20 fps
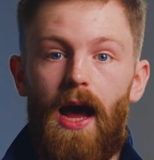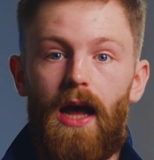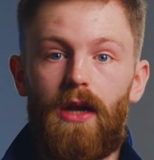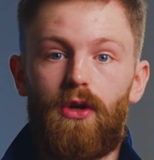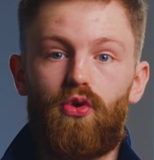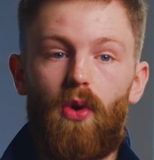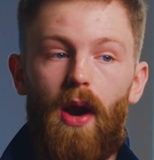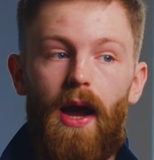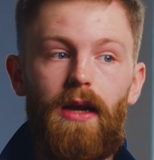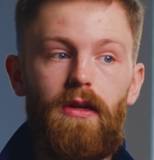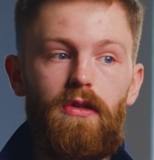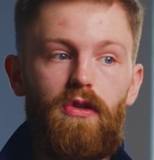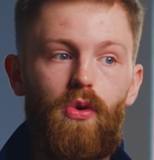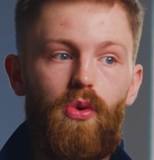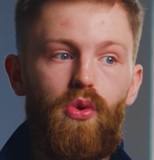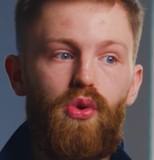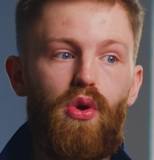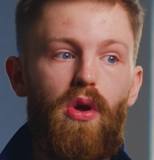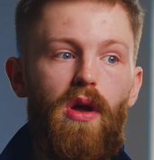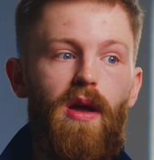and trying
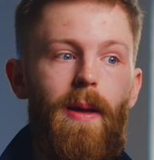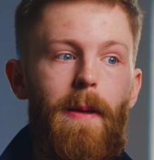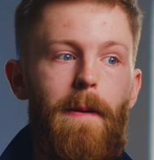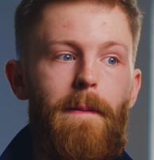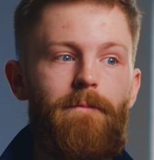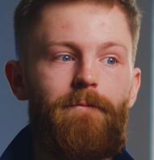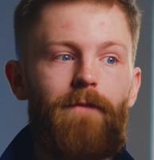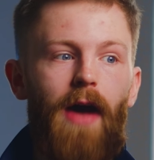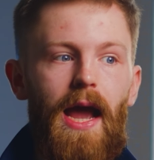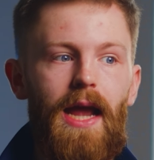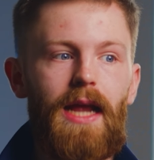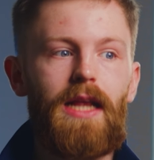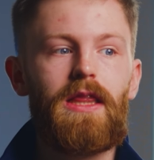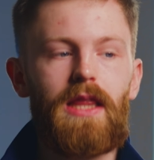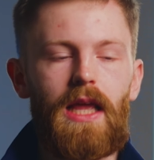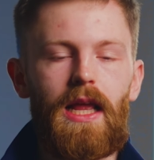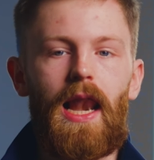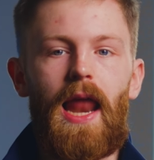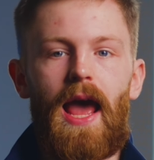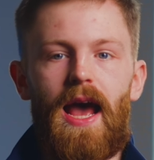to find
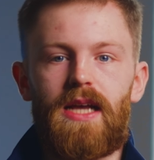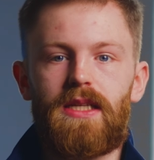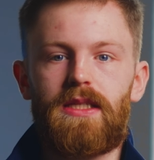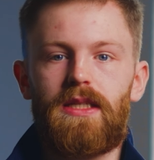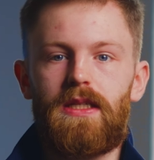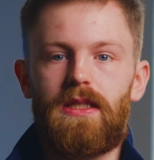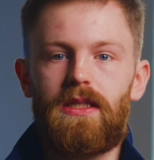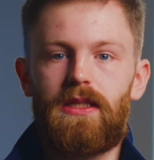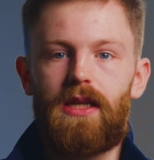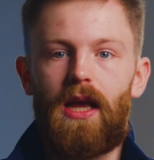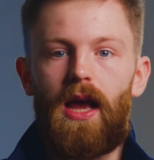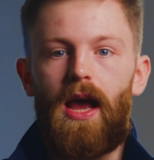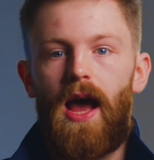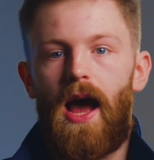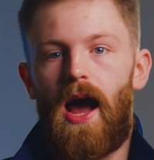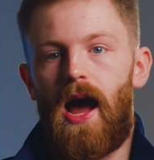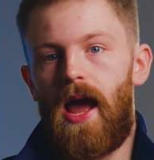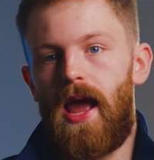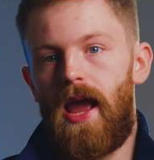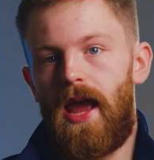the lessons
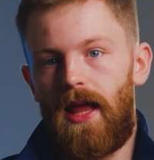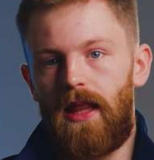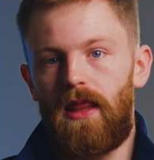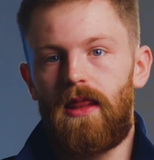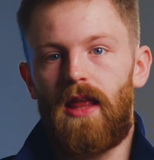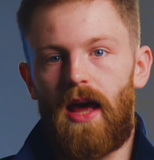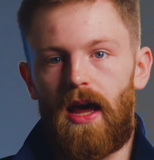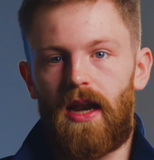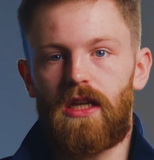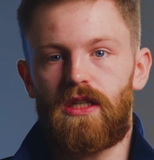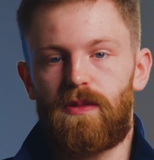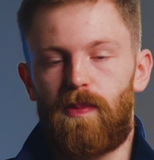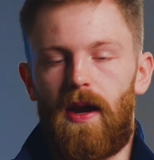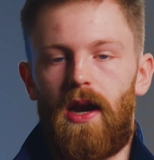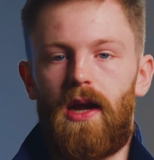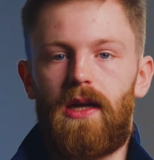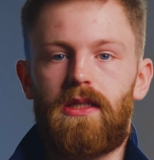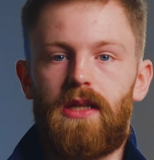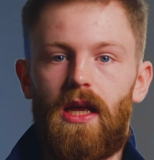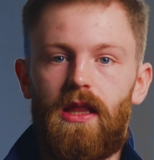in that
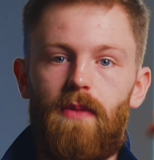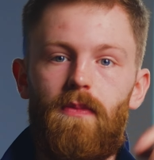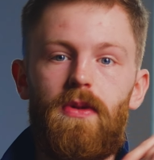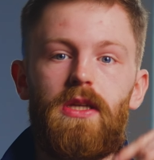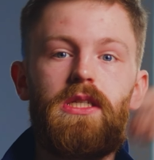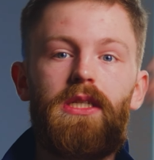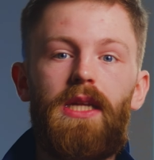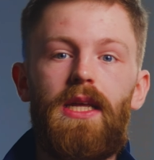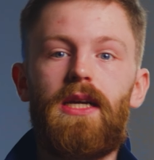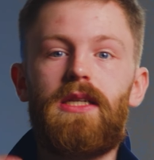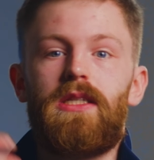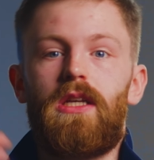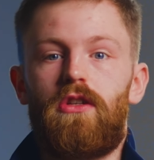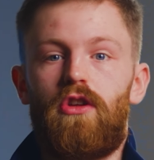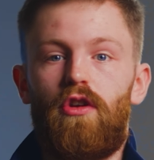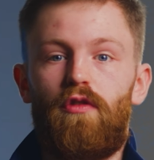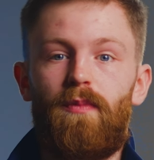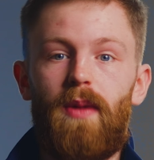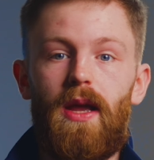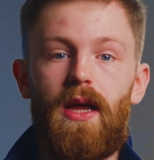experience and the mistakes that
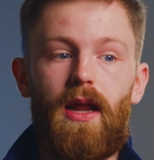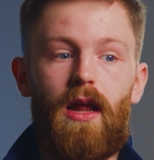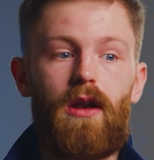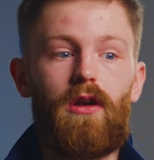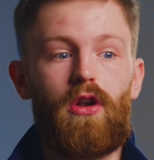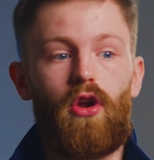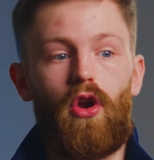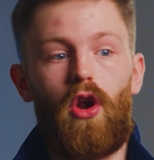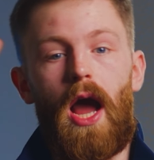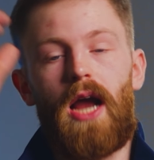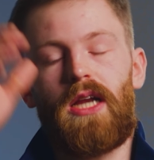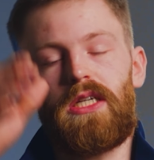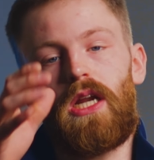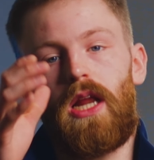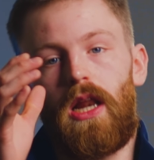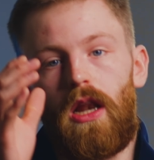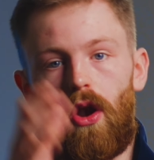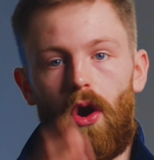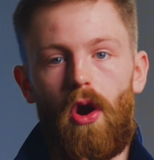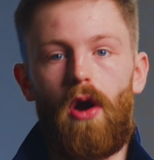you've made and to
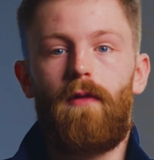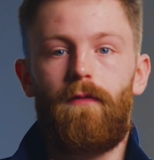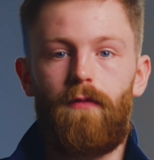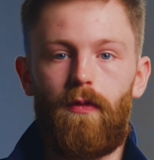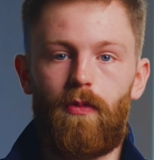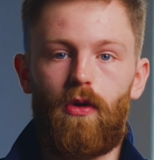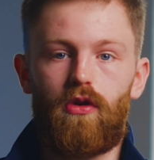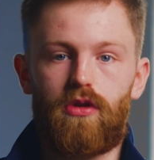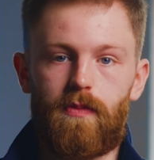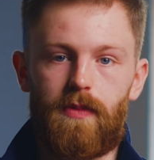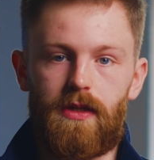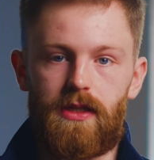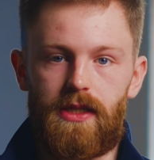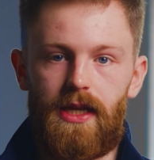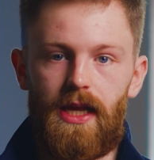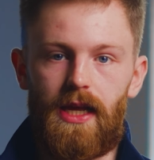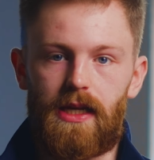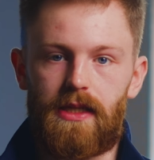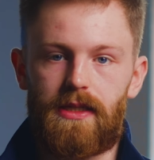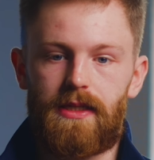actually learn from those
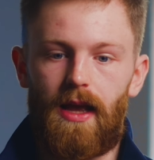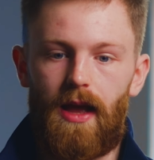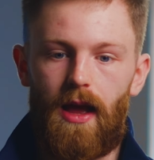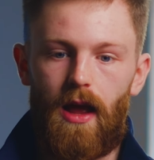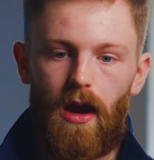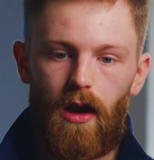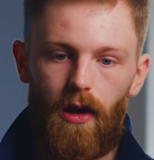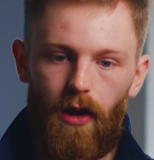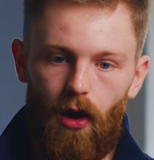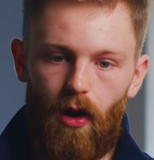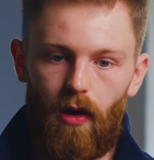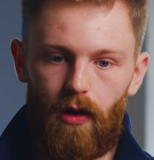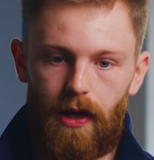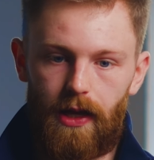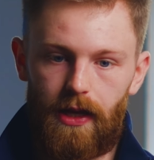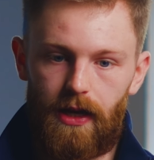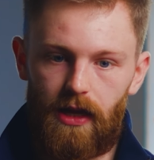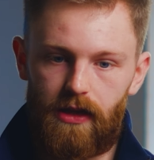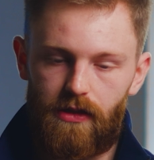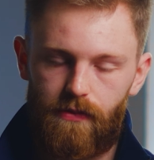mistakes.
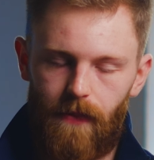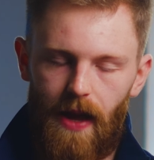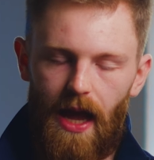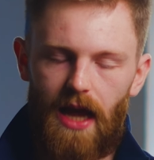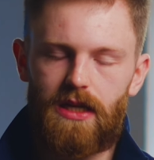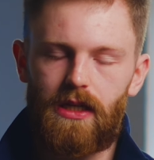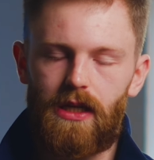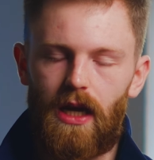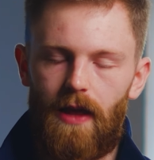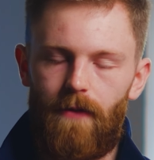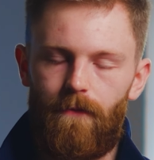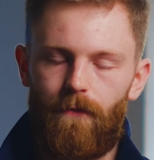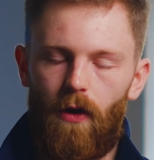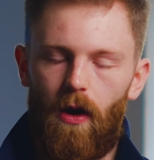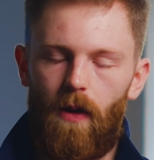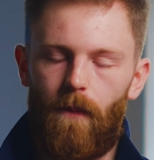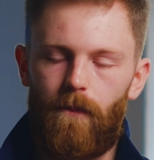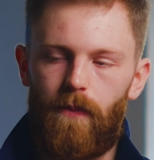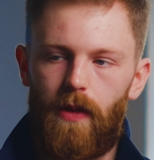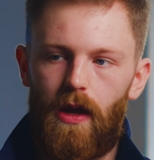Learning, especially
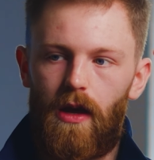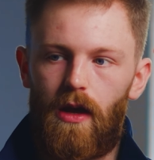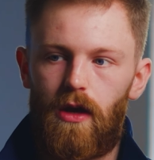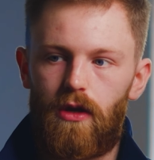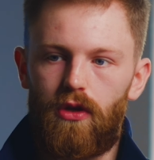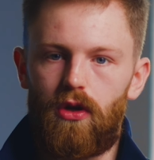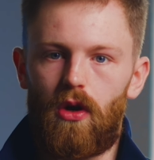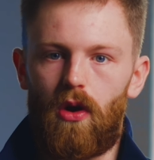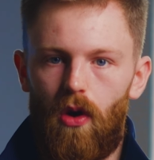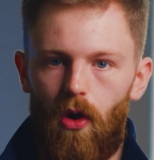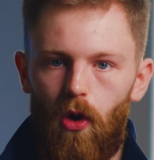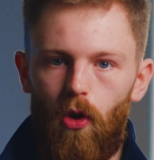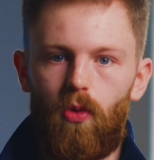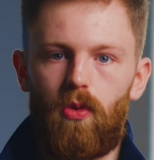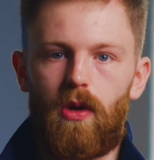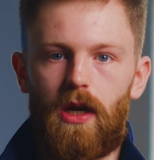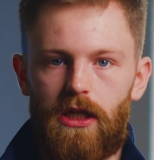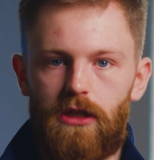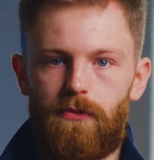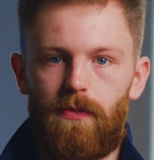from your
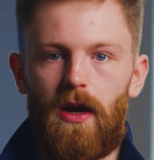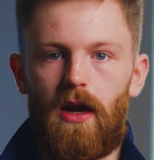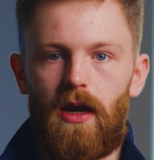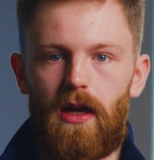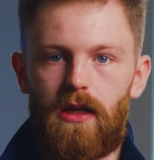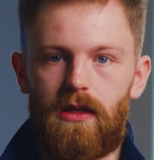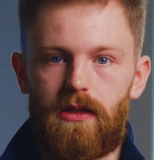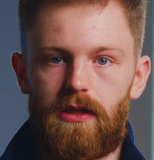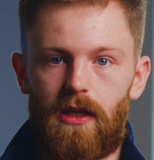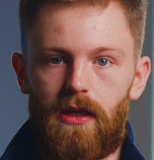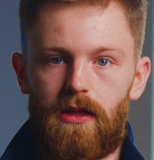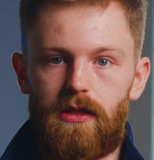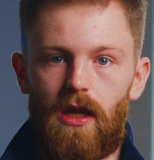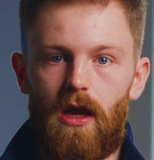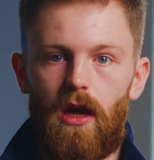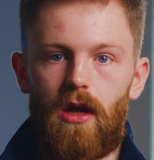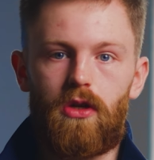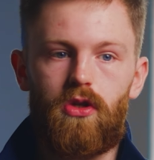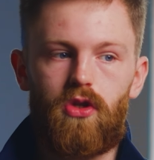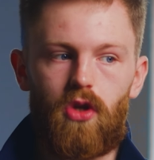own experiences,
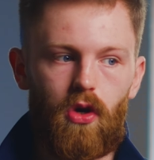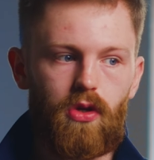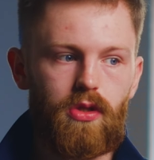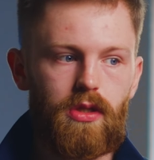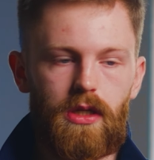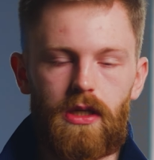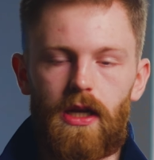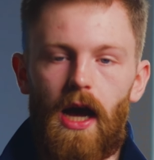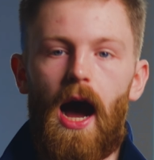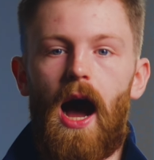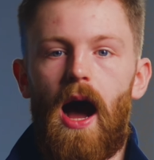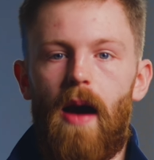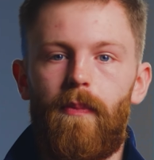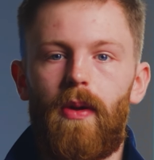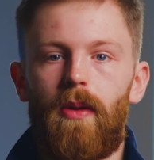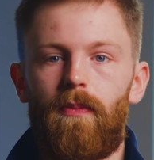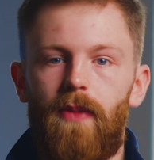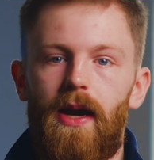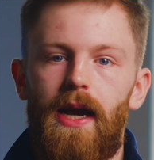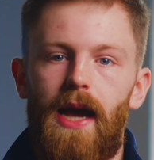doesn't
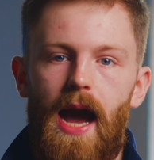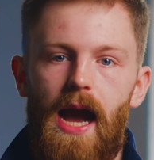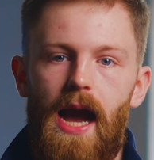happen by